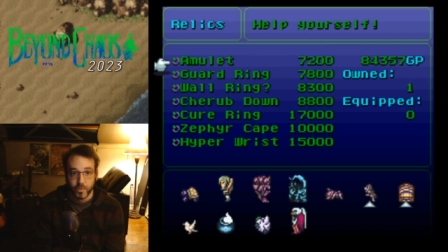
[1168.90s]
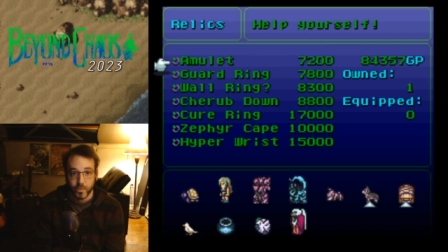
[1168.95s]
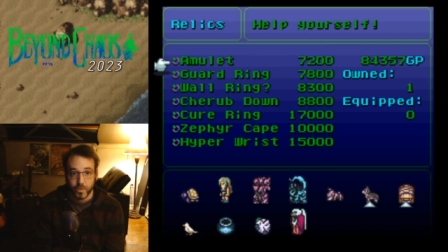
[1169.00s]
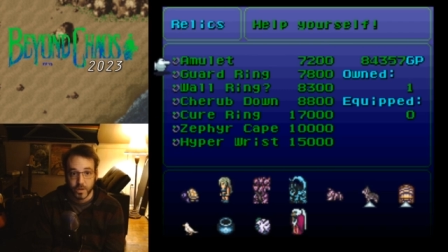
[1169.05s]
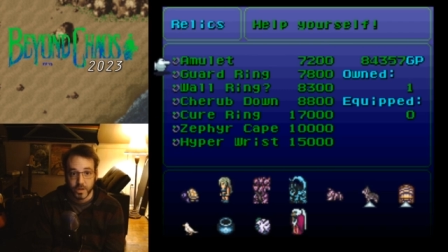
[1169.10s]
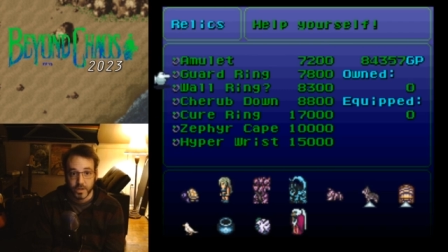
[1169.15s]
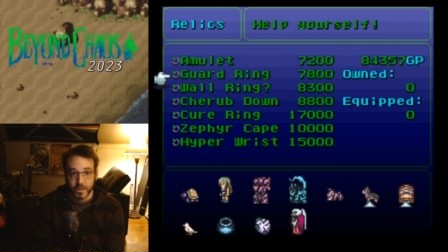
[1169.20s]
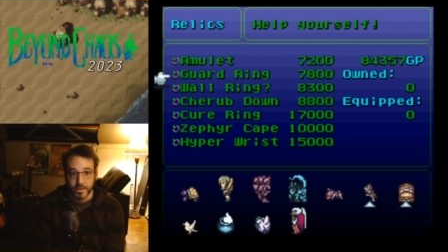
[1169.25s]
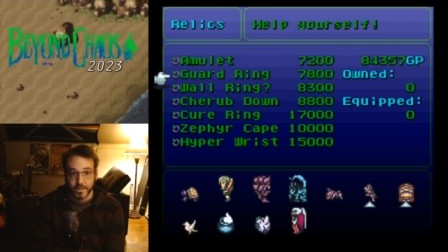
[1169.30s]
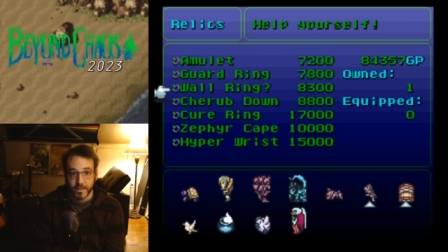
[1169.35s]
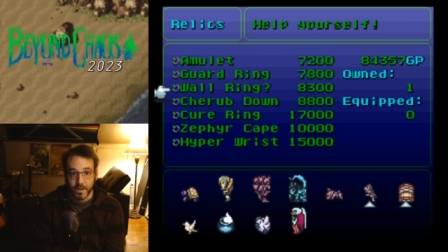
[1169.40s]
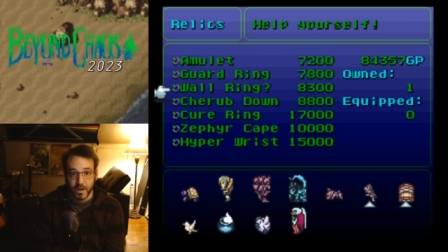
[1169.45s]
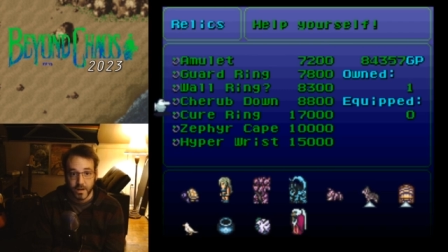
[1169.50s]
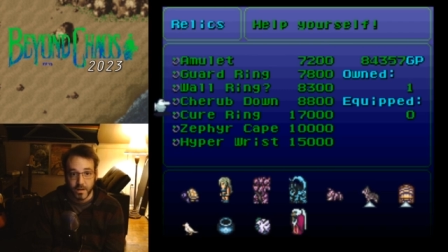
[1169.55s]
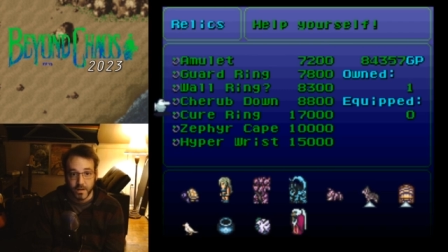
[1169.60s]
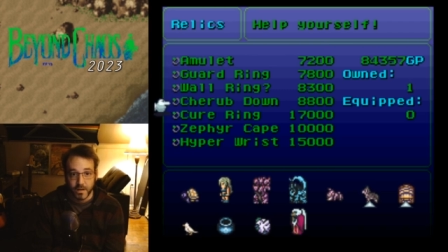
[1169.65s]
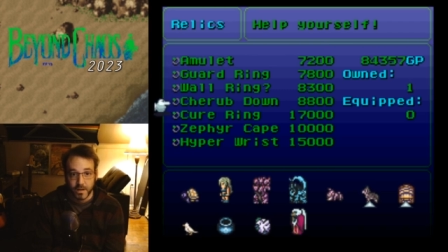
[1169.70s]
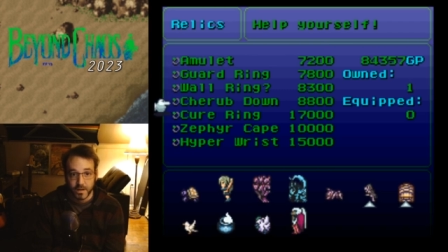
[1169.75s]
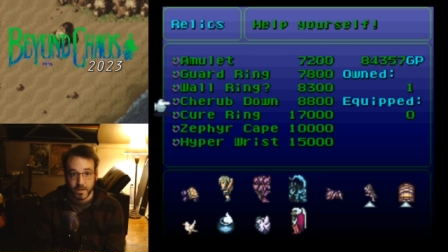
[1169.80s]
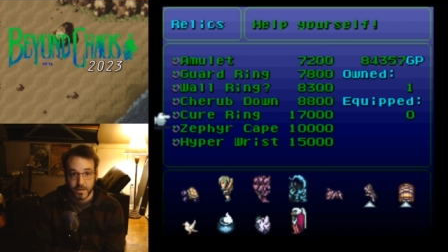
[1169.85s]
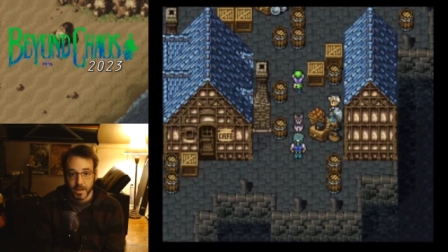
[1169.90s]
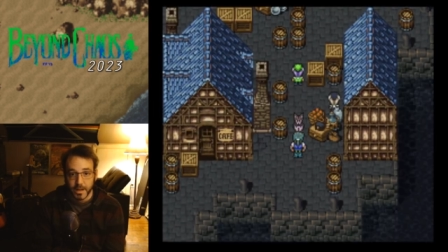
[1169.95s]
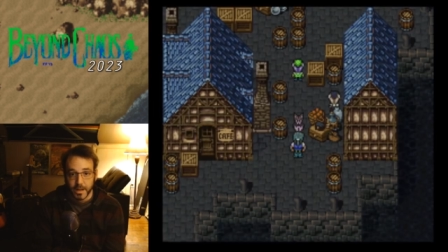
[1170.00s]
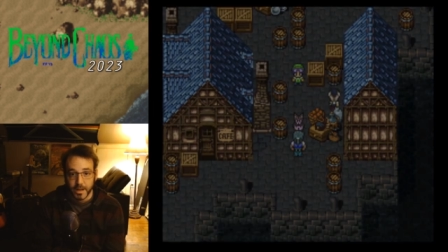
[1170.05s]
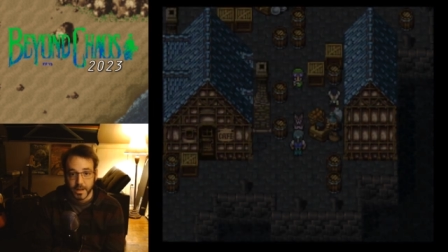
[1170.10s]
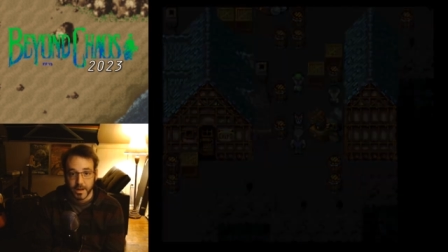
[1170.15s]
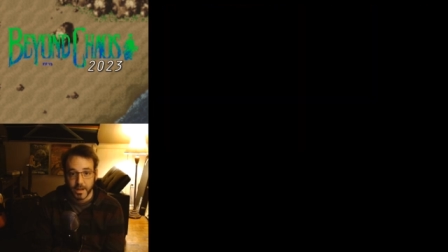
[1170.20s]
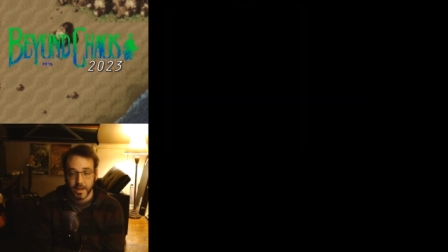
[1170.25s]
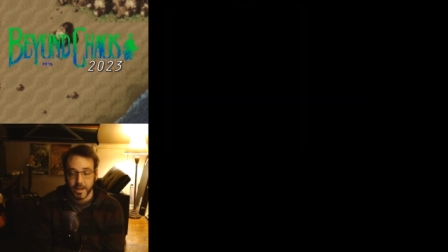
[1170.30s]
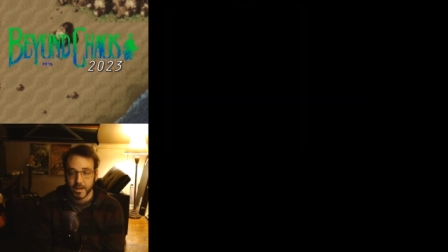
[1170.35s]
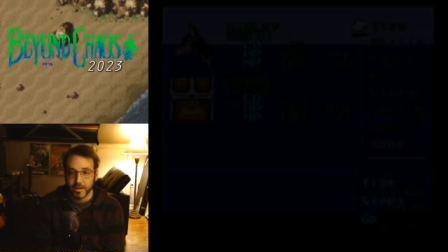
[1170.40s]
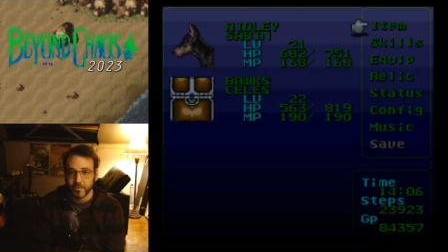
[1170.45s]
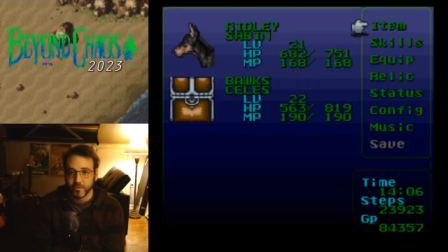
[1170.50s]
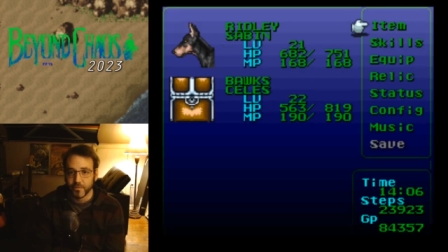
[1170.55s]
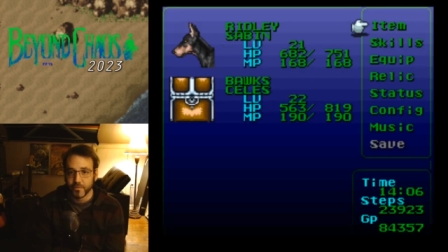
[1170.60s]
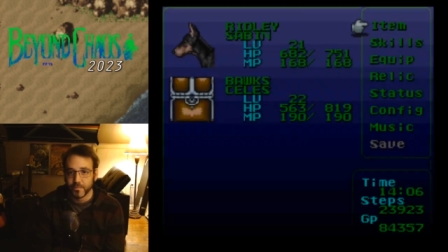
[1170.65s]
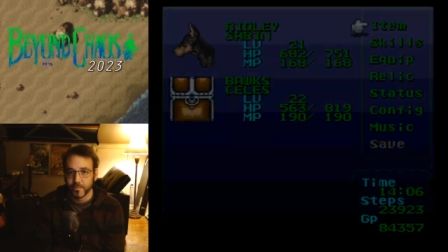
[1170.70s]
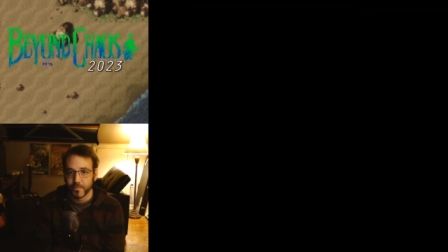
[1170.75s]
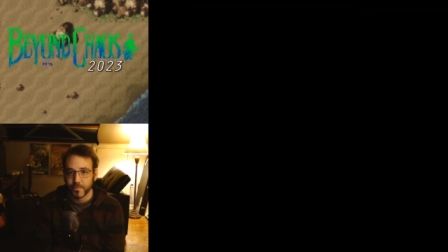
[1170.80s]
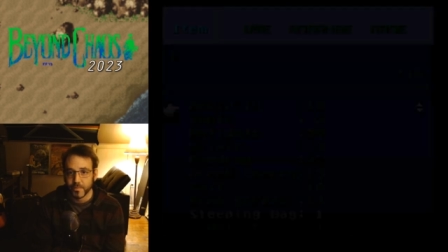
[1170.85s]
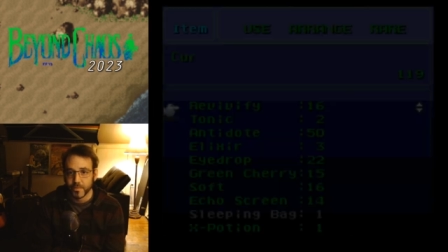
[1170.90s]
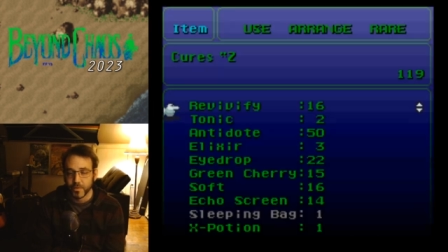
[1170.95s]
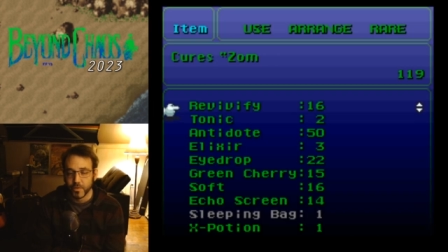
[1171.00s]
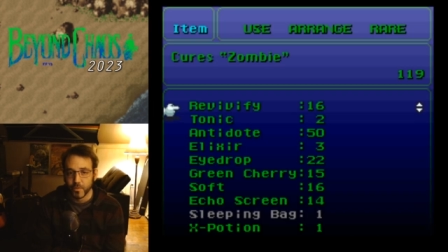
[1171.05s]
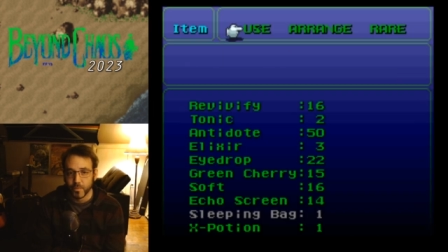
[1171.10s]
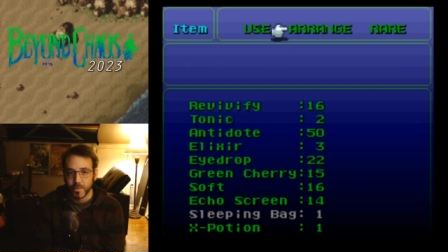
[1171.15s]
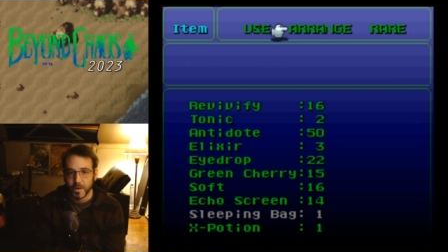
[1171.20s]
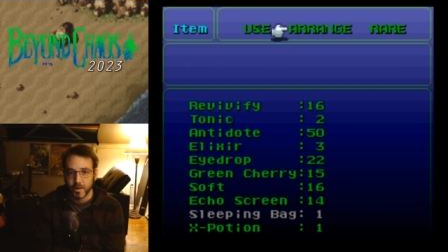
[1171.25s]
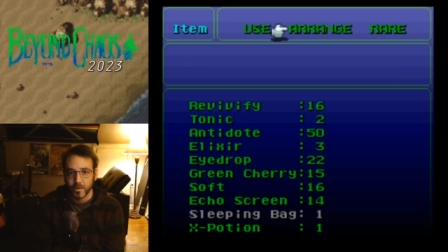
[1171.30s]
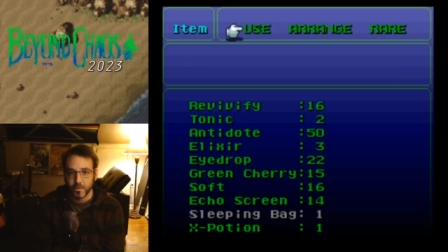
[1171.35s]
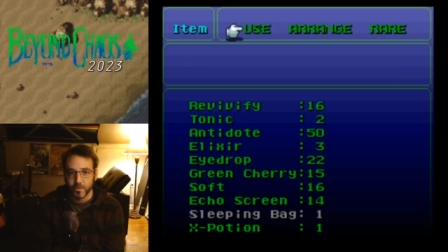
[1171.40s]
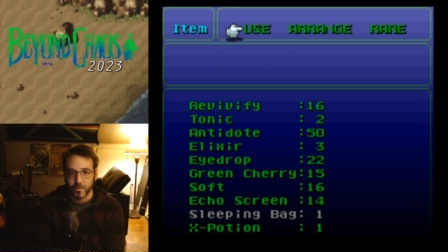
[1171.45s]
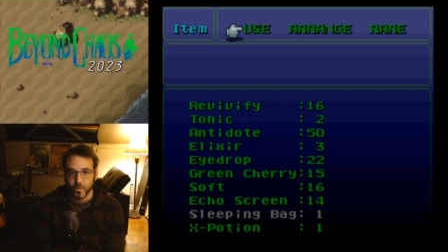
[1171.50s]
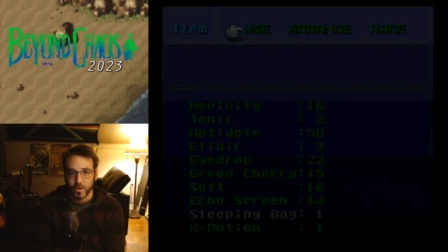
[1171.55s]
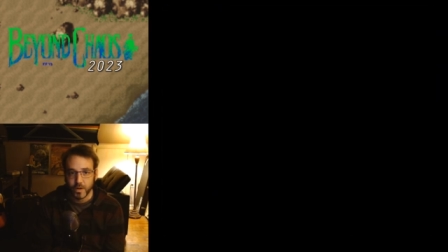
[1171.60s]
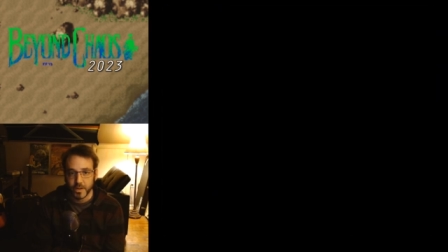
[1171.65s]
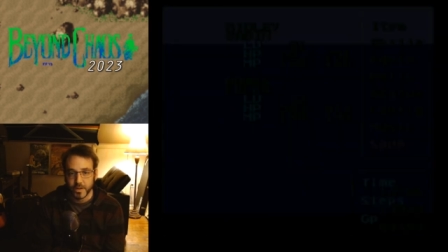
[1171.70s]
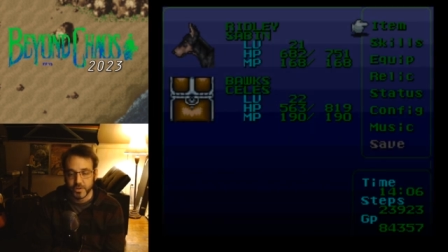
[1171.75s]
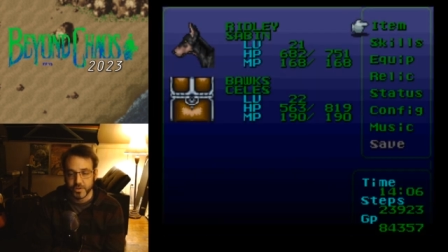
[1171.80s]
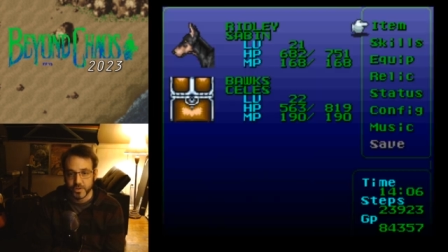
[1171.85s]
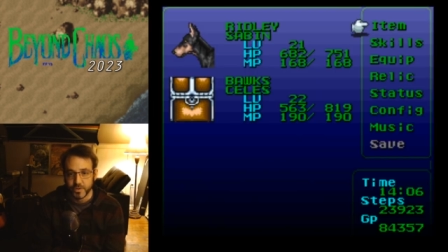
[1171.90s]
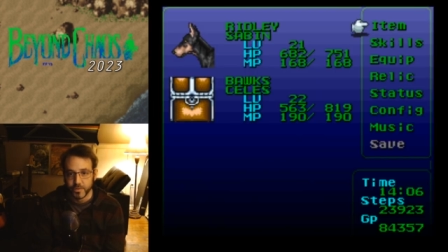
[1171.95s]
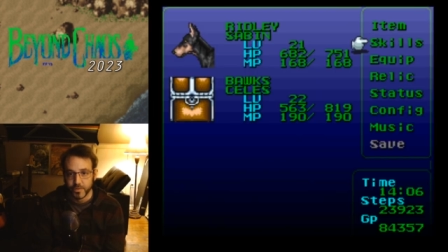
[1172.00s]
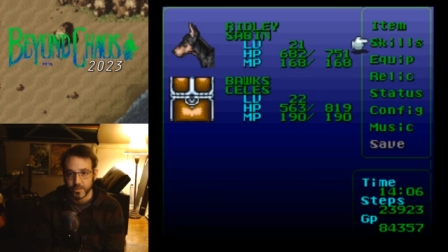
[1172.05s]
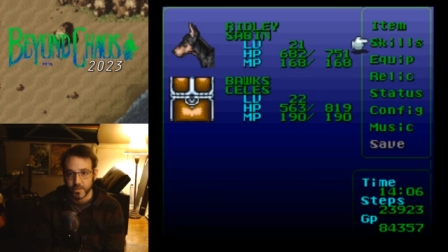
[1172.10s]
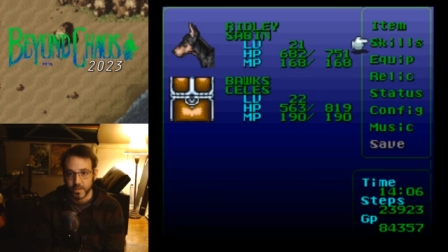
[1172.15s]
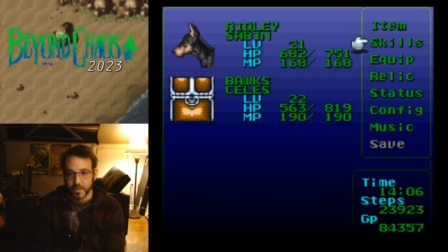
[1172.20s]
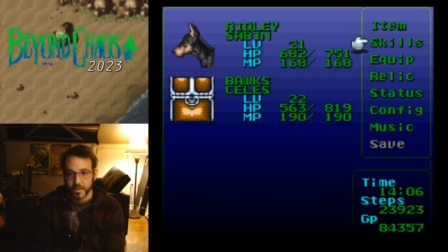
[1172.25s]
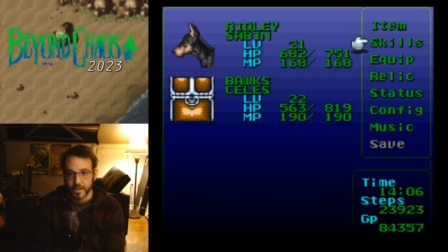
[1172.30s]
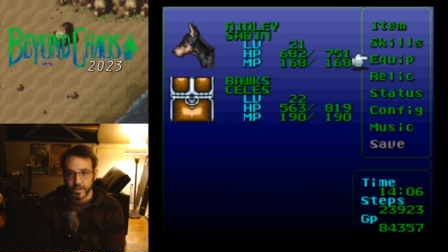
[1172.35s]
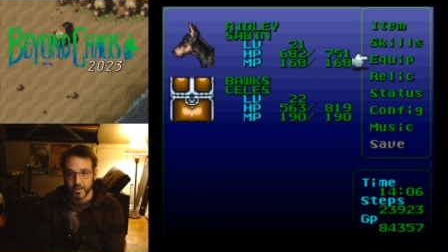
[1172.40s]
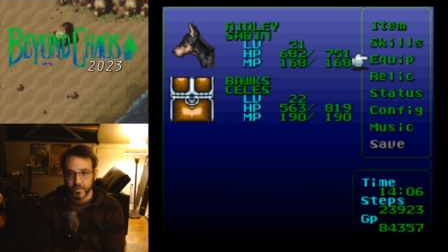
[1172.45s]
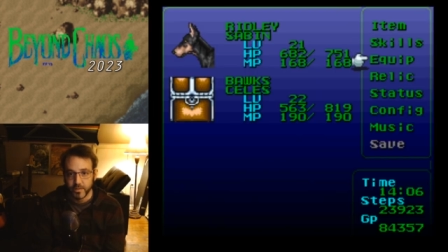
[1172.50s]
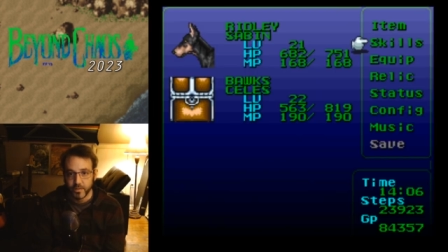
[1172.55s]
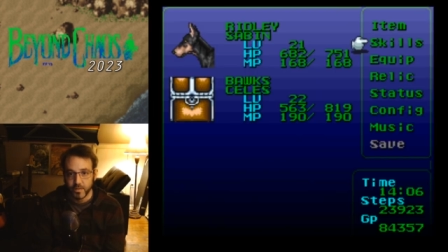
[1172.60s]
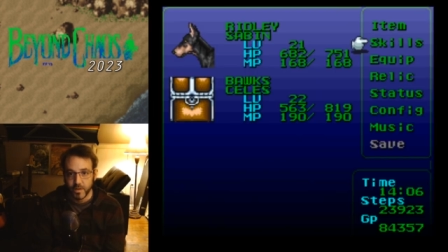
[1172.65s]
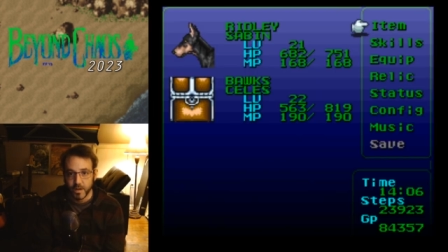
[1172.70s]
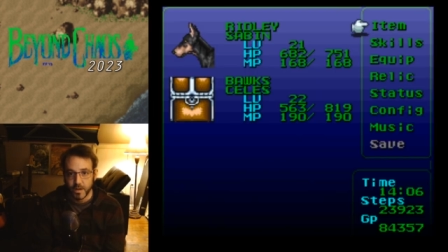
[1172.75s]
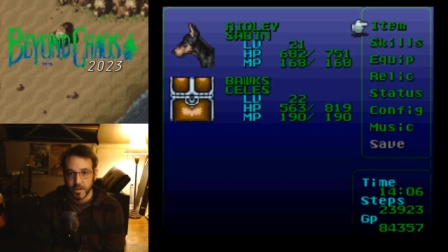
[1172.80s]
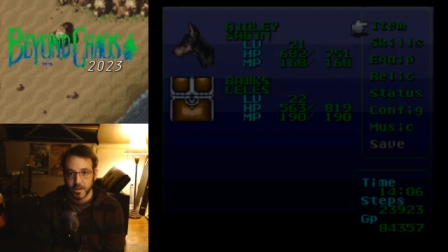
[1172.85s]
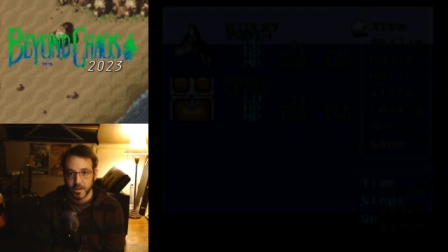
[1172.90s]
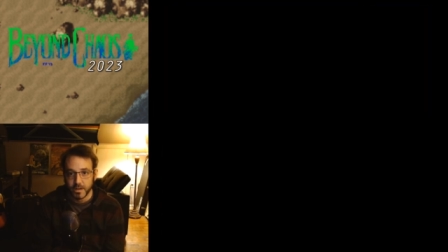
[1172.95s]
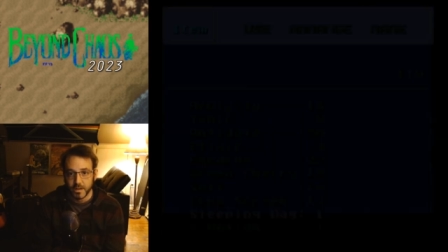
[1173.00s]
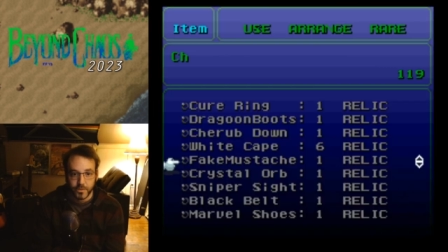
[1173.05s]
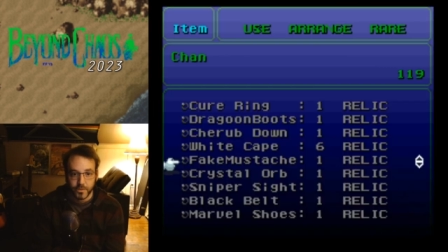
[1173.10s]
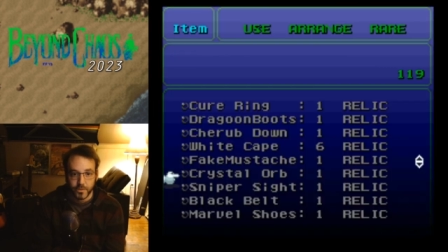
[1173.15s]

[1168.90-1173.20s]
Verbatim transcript: we're good there. And I have 2 pairs of running shoes at least, right?